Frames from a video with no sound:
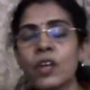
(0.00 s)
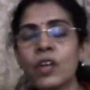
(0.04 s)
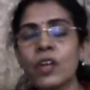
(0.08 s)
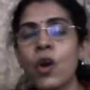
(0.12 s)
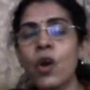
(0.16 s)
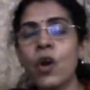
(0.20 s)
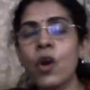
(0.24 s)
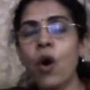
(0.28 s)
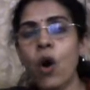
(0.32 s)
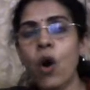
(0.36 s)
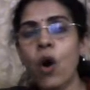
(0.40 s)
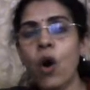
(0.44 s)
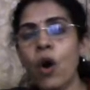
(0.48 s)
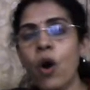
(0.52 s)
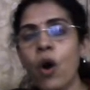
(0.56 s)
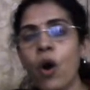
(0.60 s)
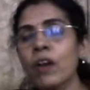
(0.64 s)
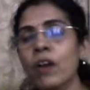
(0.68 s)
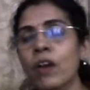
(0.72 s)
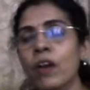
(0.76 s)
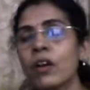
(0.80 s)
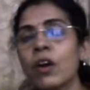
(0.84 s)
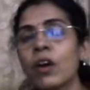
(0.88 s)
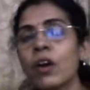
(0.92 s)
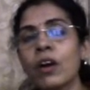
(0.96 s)
or
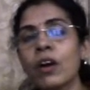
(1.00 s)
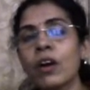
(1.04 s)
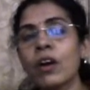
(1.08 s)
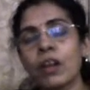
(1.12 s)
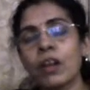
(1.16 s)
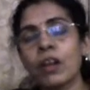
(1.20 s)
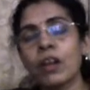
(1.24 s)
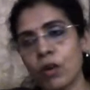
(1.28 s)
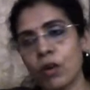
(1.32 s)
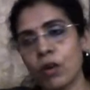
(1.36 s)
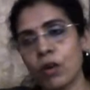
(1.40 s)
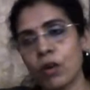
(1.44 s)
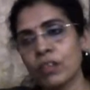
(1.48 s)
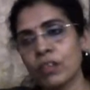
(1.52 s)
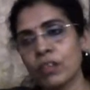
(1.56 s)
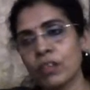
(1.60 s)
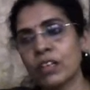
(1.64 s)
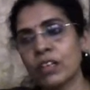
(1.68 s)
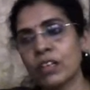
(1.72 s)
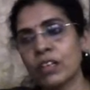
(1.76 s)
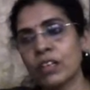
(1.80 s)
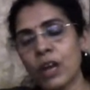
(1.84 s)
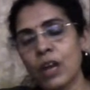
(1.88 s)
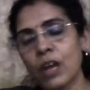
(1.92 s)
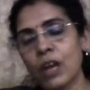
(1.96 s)
on the
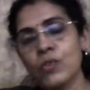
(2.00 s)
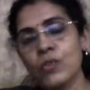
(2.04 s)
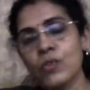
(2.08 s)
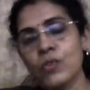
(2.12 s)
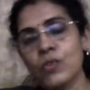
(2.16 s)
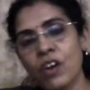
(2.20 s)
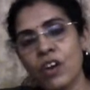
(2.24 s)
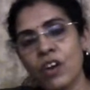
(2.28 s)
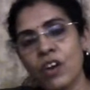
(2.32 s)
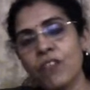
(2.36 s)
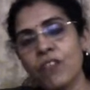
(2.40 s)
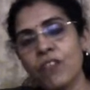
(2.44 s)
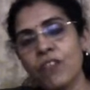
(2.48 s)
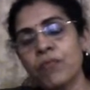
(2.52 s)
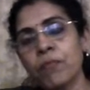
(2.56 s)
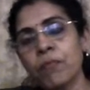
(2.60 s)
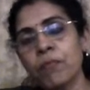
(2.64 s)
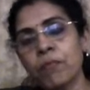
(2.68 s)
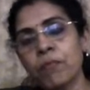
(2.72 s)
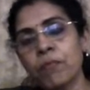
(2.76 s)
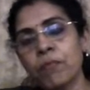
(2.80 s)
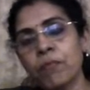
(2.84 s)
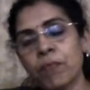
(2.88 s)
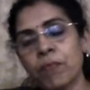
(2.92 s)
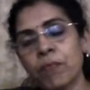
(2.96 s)
grounds of
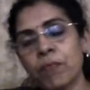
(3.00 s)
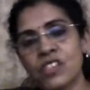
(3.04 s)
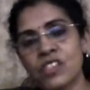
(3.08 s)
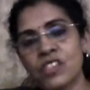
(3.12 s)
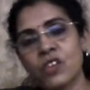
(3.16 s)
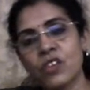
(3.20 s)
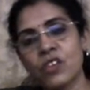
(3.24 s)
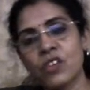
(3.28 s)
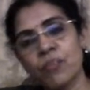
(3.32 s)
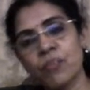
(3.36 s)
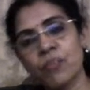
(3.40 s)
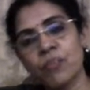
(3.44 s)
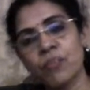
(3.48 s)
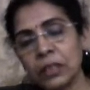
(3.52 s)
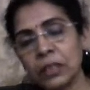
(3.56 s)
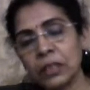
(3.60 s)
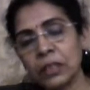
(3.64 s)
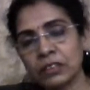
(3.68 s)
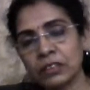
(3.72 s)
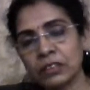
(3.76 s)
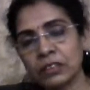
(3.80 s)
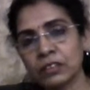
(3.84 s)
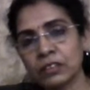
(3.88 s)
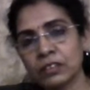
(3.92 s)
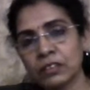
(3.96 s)
place of
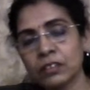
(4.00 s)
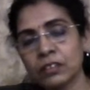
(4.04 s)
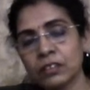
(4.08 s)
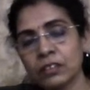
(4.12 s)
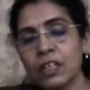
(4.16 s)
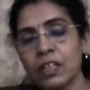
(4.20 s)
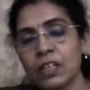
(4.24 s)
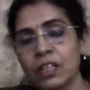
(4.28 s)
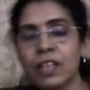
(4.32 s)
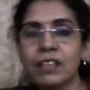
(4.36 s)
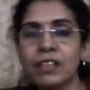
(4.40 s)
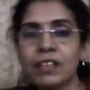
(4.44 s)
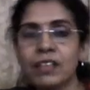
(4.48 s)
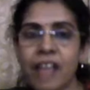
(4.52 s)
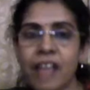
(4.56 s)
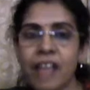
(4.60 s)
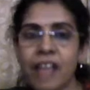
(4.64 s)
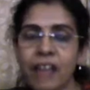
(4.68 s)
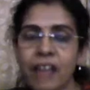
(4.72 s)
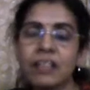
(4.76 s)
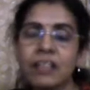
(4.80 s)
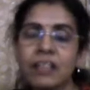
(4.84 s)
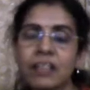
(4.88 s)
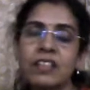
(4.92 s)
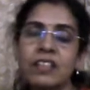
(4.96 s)
birth.
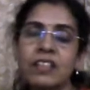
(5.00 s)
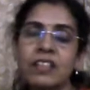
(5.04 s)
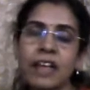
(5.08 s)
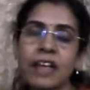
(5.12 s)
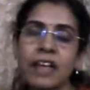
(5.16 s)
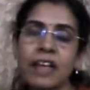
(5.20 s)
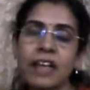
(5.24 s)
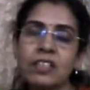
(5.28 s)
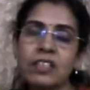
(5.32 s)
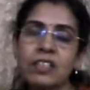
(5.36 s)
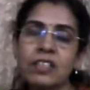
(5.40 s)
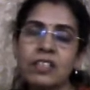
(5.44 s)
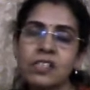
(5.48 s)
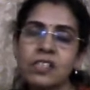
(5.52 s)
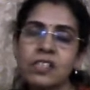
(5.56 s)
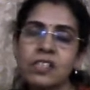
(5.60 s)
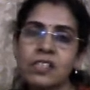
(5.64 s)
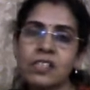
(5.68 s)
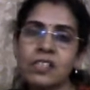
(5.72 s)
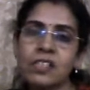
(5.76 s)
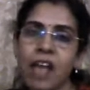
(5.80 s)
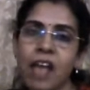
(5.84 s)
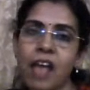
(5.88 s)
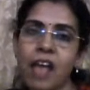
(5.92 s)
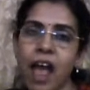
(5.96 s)
Then titles
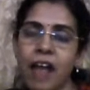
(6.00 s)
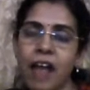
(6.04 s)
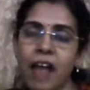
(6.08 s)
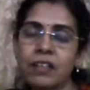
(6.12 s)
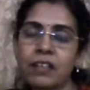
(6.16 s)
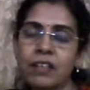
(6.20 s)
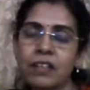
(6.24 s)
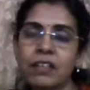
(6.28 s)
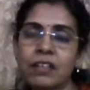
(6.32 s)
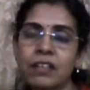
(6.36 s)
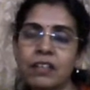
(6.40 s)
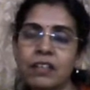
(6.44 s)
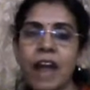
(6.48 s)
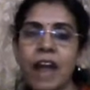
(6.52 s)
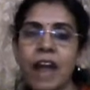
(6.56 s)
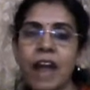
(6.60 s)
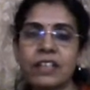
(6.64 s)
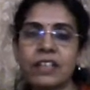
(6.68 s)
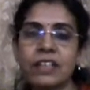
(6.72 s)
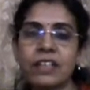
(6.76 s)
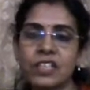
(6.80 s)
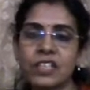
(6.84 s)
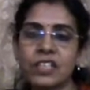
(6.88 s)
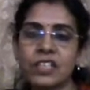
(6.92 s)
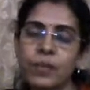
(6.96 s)
and
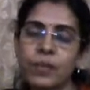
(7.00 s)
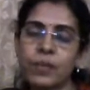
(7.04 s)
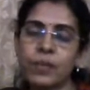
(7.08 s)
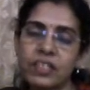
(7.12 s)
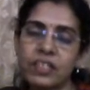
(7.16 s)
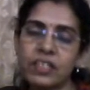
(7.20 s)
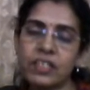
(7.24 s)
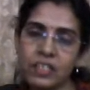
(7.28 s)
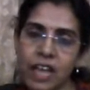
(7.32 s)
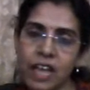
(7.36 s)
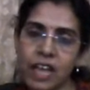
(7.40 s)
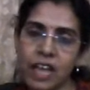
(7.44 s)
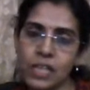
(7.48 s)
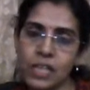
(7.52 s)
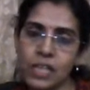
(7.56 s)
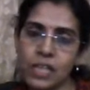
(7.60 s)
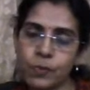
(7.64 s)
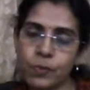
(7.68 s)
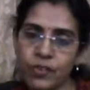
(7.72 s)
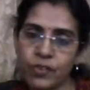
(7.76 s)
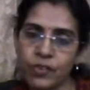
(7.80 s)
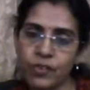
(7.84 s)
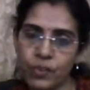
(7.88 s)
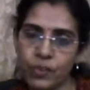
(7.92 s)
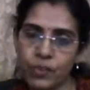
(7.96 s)
untouchability has
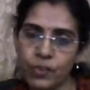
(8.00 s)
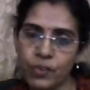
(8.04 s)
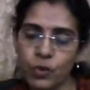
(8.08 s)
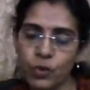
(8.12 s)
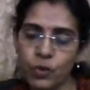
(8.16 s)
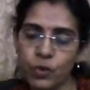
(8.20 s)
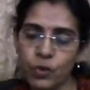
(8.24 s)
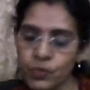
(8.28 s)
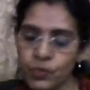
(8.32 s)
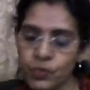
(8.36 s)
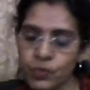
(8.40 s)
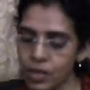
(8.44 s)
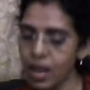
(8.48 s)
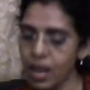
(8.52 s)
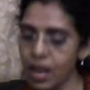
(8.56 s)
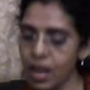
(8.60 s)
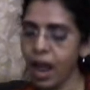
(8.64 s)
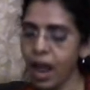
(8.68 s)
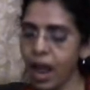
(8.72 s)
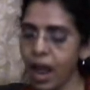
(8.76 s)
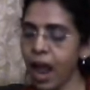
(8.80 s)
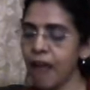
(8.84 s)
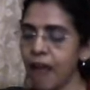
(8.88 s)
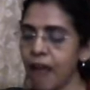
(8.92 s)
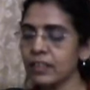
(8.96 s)
been removed,
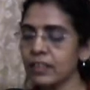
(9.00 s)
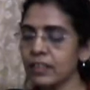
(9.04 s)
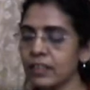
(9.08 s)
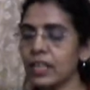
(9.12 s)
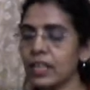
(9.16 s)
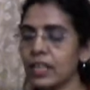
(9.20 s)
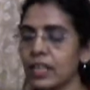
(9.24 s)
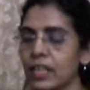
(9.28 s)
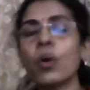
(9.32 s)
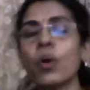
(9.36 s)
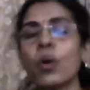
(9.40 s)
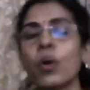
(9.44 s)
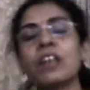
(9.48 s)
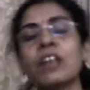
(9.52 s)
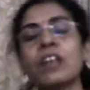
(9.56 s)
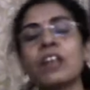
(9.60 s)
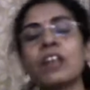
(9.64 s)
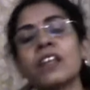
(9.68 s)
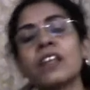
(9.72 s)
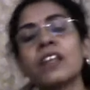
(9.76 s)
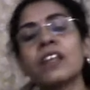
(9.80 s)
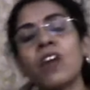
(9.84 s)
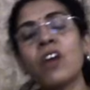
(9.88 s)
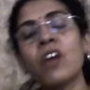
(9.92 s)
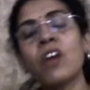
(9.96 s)
and
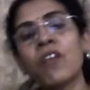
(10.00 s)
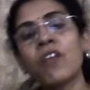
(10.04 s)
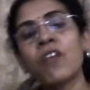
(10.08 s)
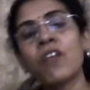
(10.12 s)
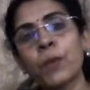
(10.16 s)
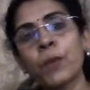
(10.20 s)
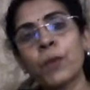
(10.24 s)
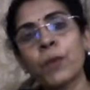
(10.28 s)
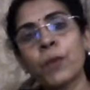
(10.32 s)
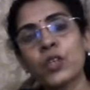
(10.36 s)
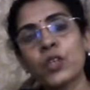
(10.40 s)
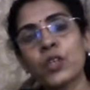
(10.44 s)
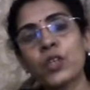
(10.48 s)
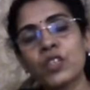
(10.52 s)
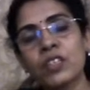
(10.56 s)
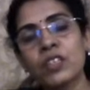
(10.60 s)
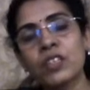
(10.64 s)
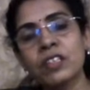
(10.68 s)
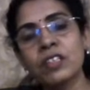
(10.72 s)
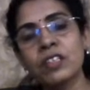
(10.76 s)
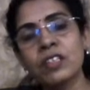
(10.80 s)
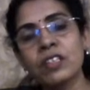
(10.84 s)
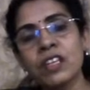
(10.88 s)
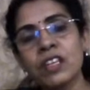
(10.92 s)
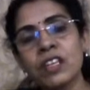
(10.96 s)
equality of
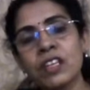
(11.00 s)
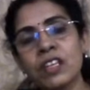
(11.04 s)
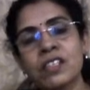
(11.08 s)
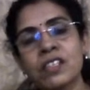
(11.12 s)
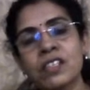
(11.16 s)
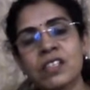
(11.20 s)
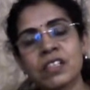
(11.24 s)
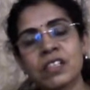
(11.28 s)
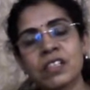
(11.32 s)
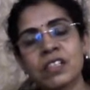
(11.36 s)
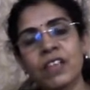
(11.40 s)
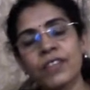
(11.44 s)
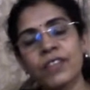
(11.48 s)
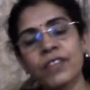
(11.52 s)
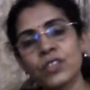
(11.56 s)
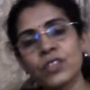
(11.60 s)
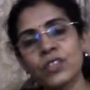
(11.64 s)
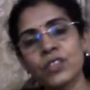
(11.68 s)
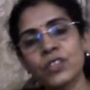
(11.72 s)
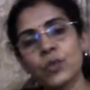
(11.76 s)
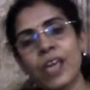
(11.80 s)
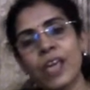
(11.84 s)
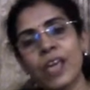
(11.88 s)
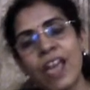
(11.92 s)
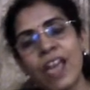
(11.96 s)
opportunity is given
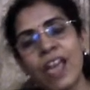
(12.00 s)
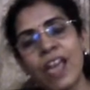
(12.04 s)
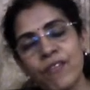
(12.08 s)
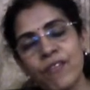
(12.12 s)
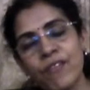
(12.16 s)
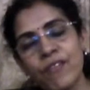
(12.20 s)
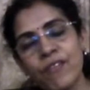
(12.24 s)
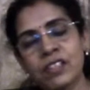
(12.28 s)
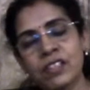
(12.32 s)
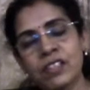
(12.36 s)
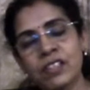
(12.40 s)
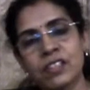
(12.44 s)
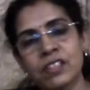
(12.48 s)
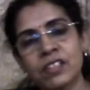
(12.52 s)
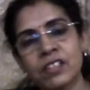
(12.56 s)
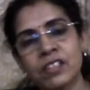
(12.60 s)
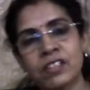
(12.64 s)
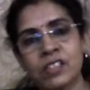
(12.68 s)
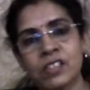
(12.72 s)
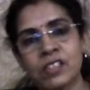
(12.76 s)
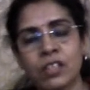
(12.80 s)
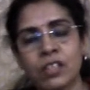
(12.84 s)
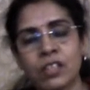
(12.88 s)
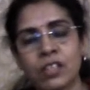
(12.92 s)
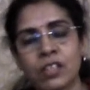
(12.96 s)
to every
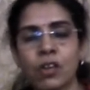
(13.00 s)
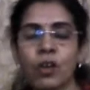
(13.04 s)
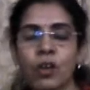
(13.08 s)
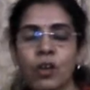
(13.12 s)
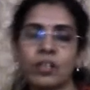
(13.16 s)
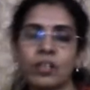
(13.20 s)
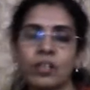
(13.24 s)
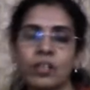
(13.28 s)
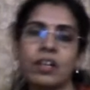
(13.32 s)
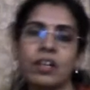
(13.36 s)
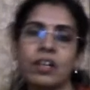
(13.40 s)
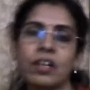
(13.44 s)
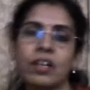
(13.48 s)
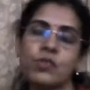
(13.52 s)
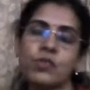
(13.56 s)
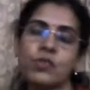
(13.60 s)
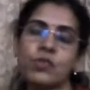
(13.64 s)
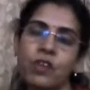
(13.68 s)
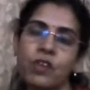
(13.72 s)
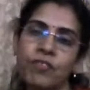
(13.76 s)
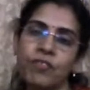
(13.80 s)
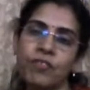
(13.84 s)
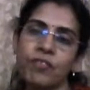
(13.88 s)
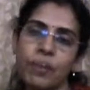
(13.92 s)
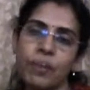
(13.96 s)
citizen on grounds
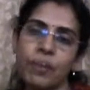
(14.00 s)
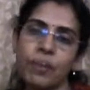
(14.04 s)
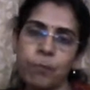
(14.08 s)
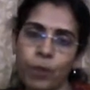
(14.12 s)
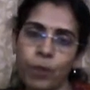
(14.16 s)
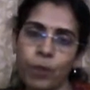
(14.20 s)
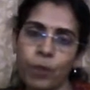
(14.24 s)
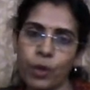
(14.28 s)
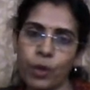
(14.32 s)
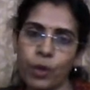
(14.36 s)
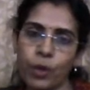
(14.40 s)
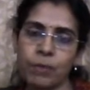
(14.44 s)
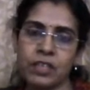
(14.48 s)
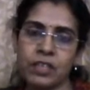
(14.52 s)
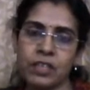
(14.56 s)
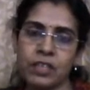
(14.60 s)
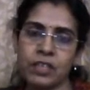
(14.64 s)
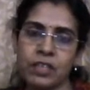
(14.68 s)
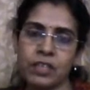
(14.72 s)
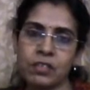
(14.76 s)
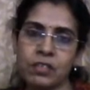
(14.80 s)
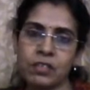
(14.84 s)
of employment.